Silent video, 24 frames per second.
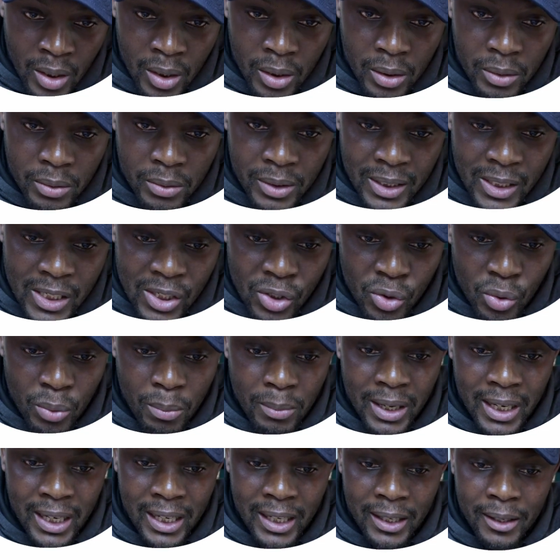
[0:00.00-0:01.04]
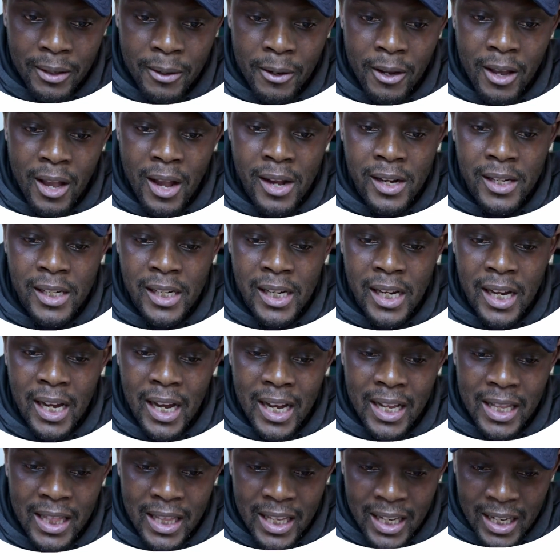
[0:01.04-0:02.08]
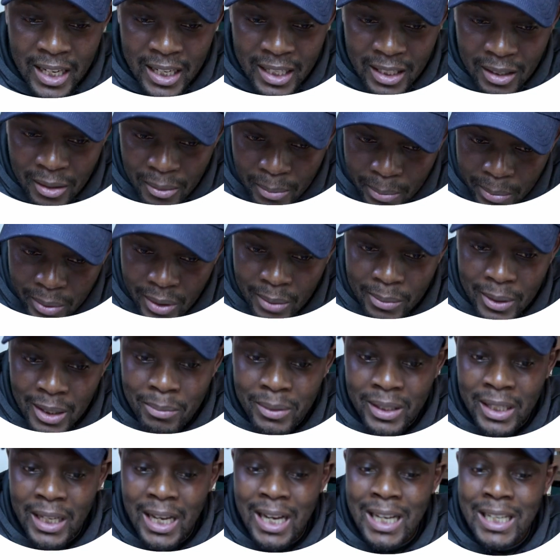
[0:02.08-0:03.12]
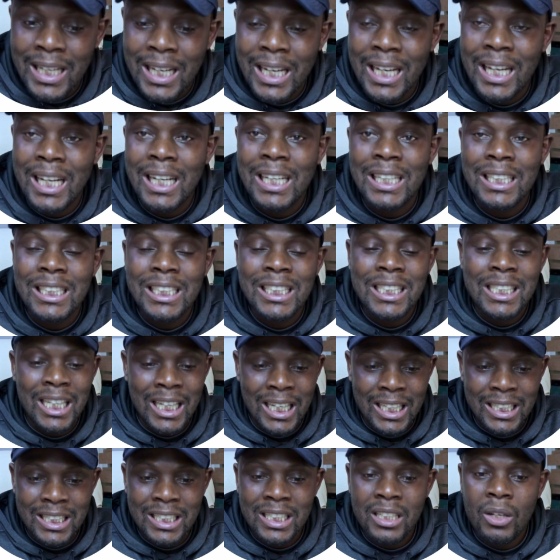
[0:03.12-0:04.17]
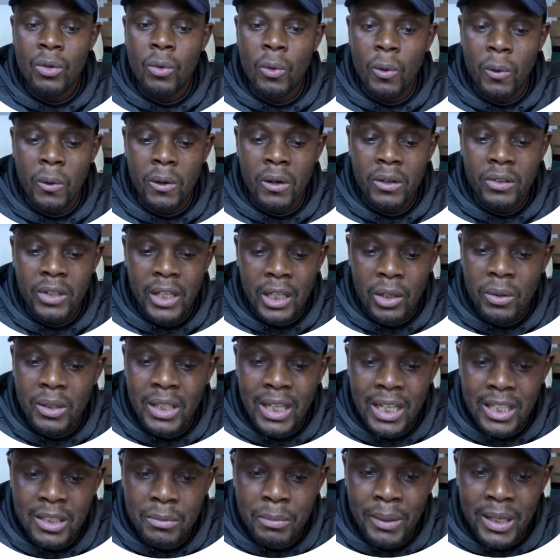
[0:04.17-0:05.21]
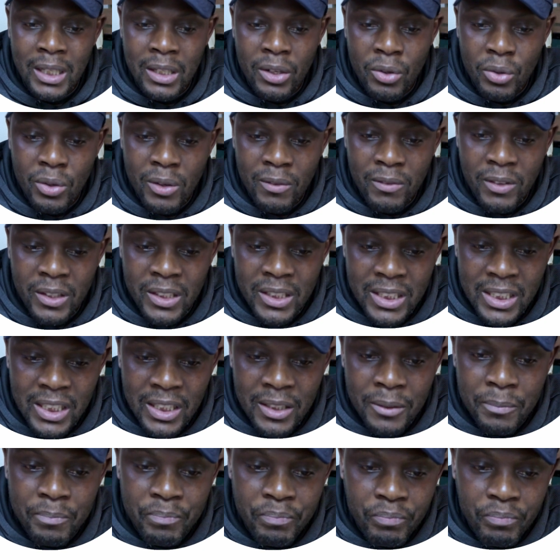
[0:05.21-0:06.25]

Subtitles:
resume, and then probably an English test score recognized by the university.